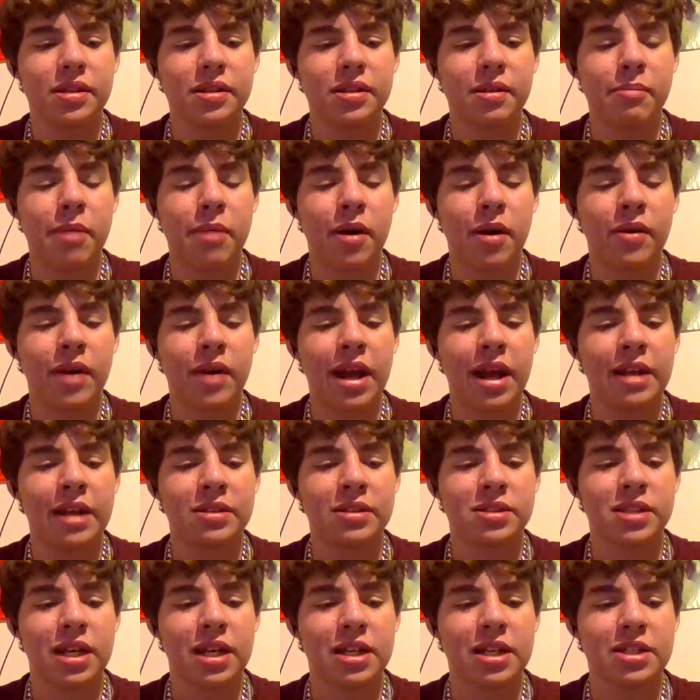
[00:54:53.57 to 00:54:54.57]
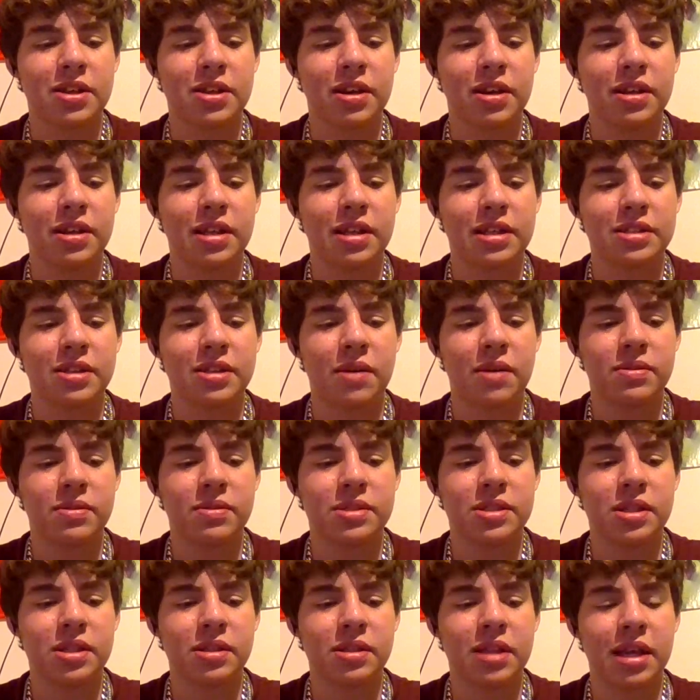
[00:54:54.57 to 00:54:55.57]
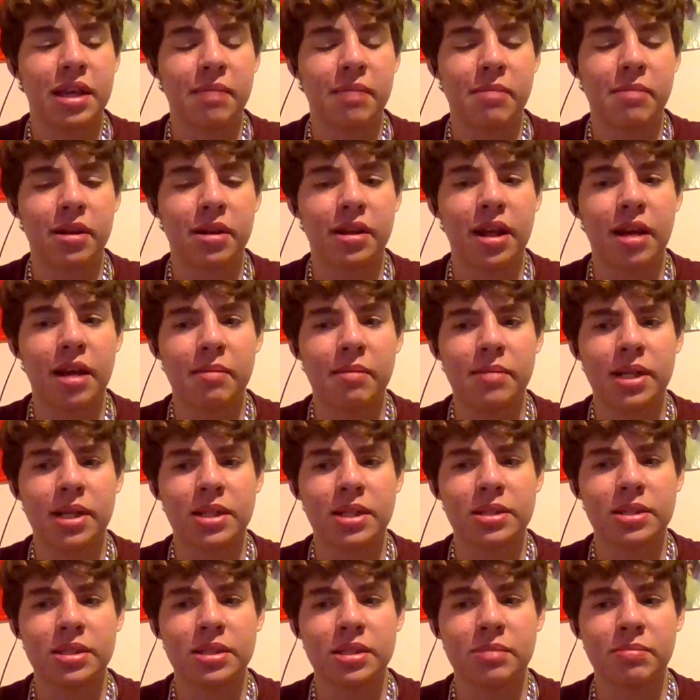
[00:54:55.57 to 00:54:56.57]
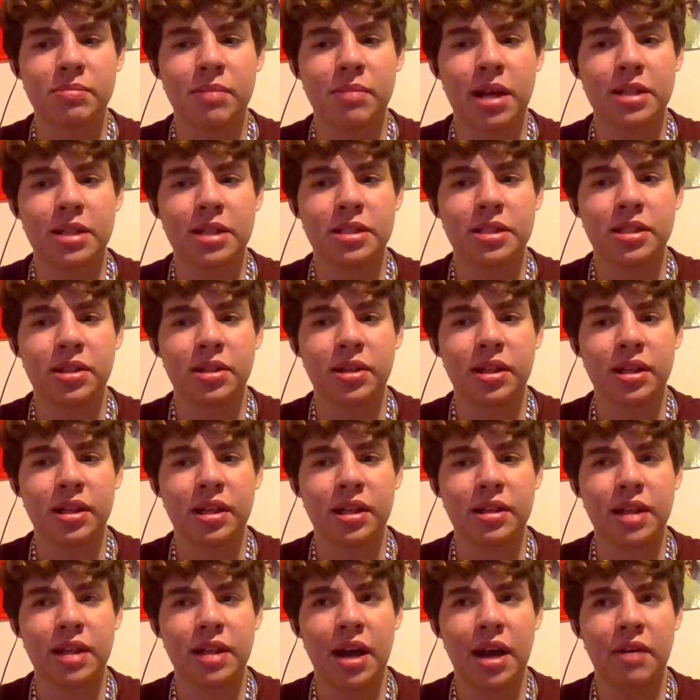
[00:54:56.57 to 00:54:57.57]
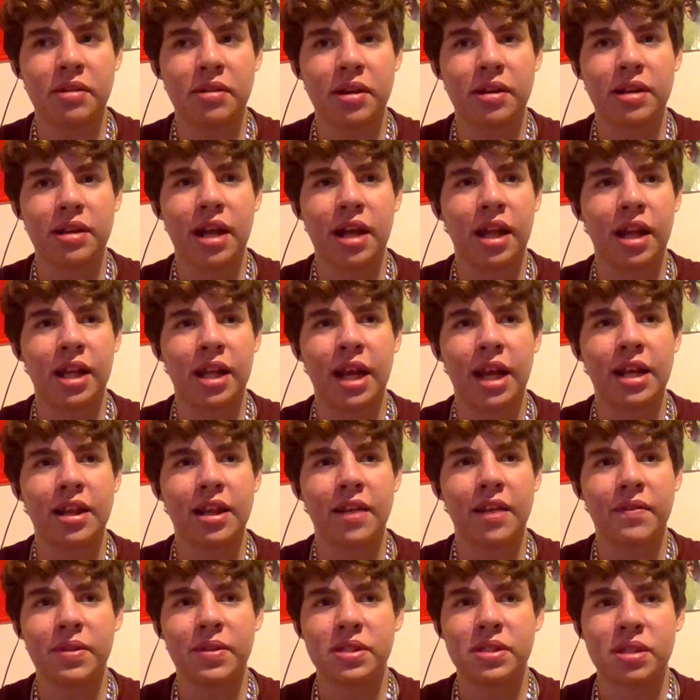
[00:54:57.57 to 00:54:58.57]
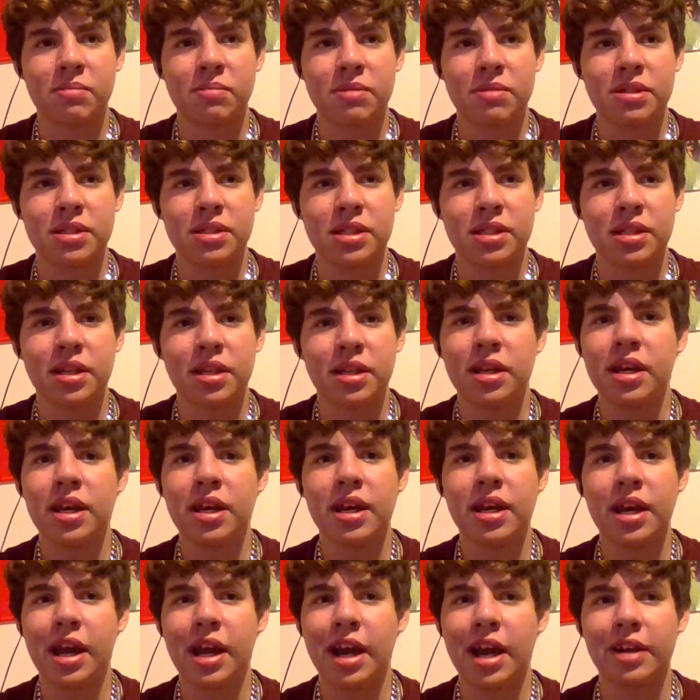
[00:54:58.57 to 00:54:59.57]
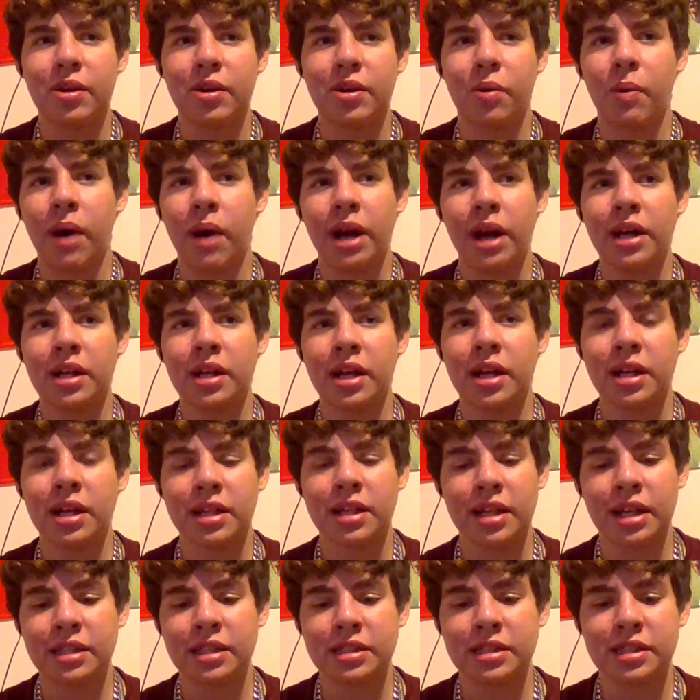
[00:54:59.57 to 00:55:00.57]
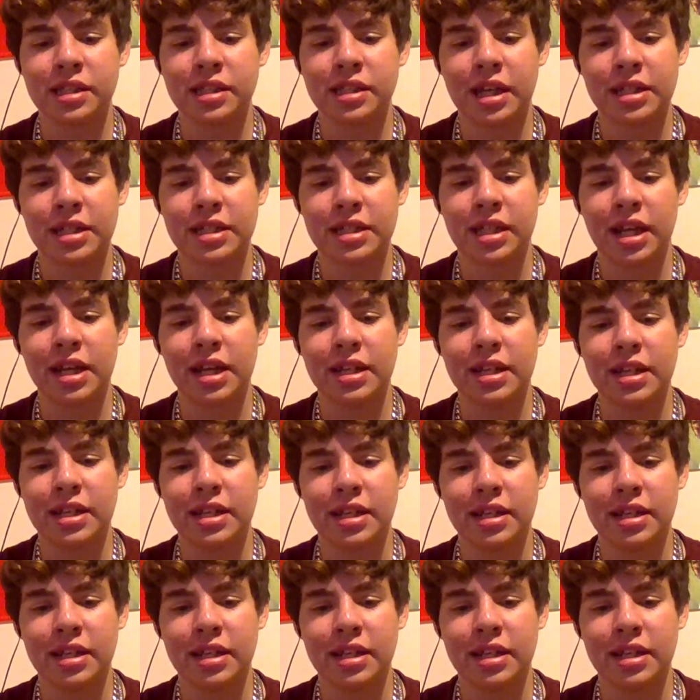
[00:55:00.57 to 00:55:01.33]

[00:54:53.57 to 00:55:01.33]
about anal sex or anything, so I wasn't thinking about that. But I was just imagine looking down there, and I liked it for some reason. I don't know why I liked it. I just liked